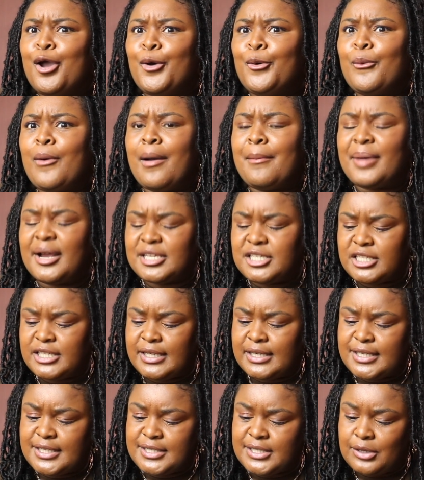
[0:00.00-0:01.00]
why my
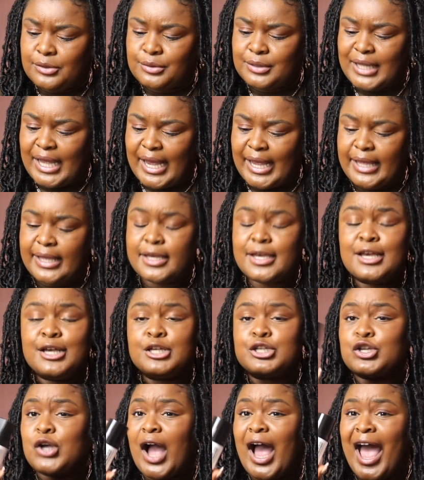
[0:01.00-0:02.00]
chin so light?
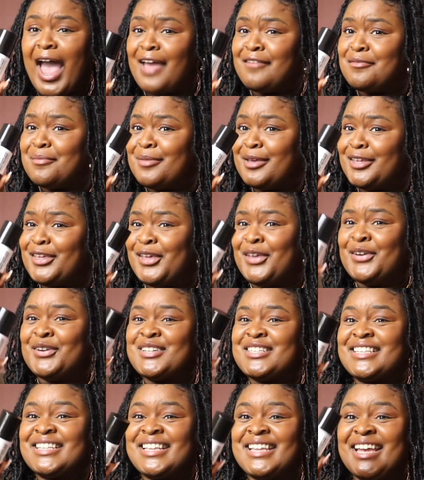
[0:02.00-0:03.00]
So I haven't been
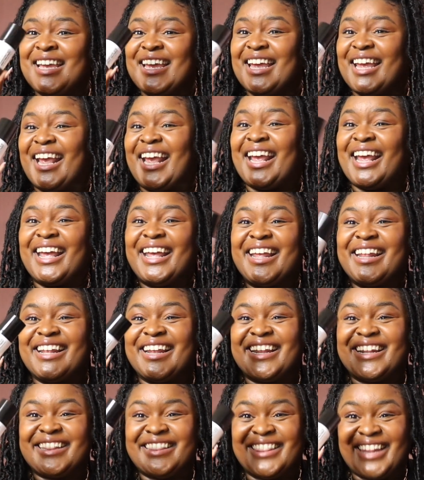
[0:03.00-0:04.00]
using
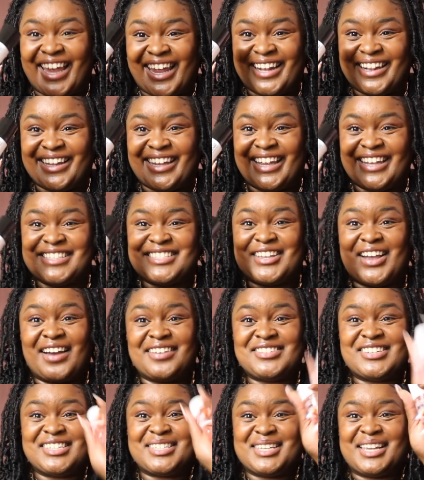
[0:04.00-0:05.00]
it lately, so
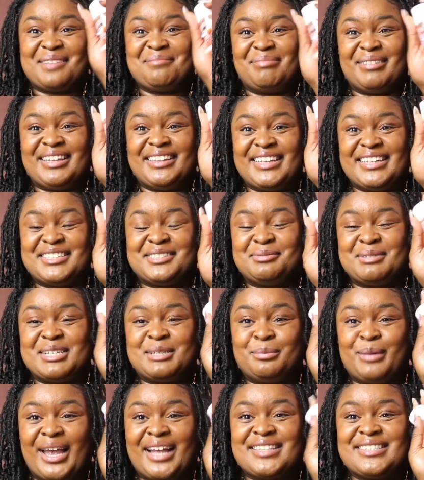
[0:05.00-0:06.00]
I just completely
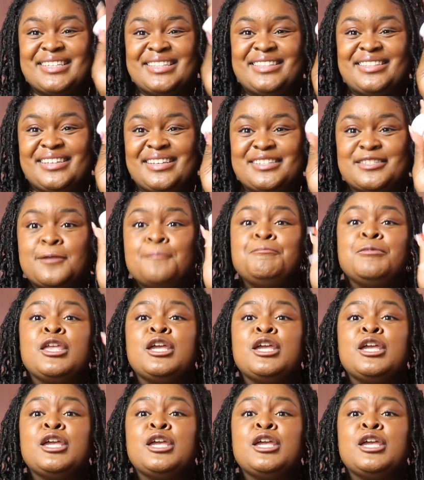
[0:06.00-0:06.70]
switched back to this.